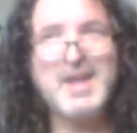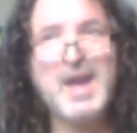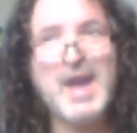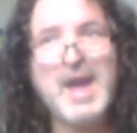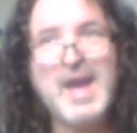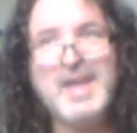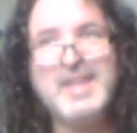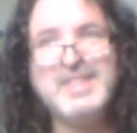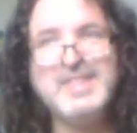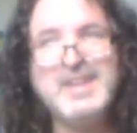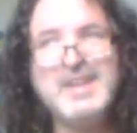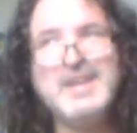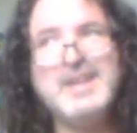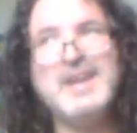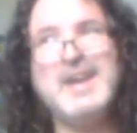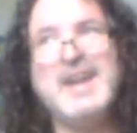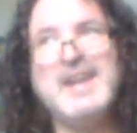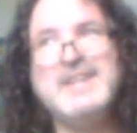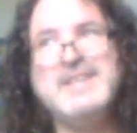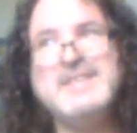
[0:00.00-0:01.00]
I think
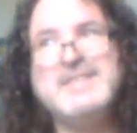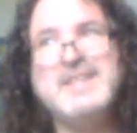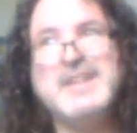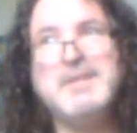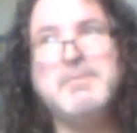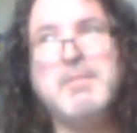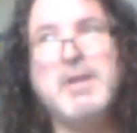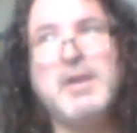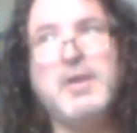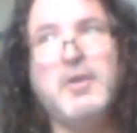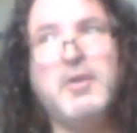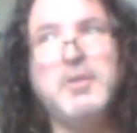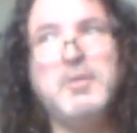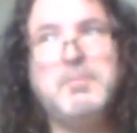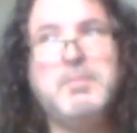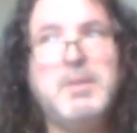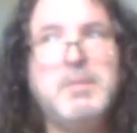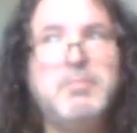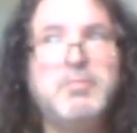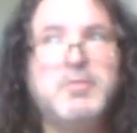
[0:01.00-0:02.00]
I just think about all the people